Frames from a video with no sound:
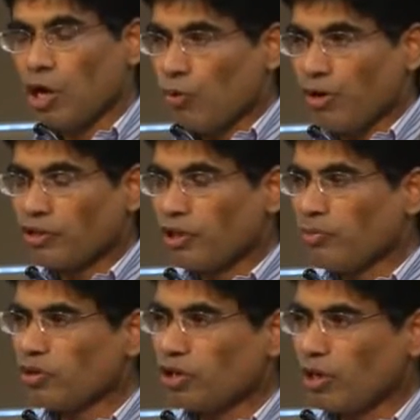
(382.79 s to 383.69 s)
When
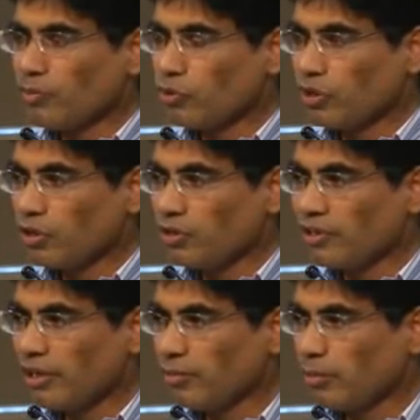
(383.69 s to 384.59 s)
someone comes with the
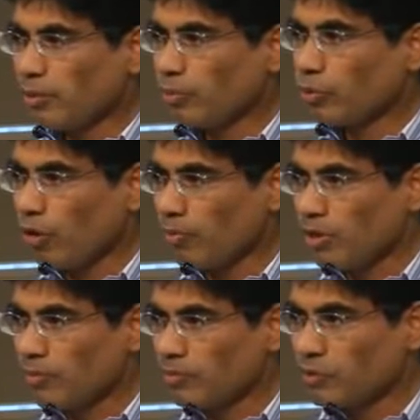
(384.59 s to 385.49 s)
terrible
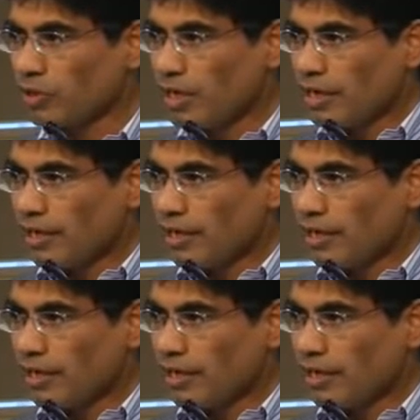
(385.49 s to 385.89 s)
problems,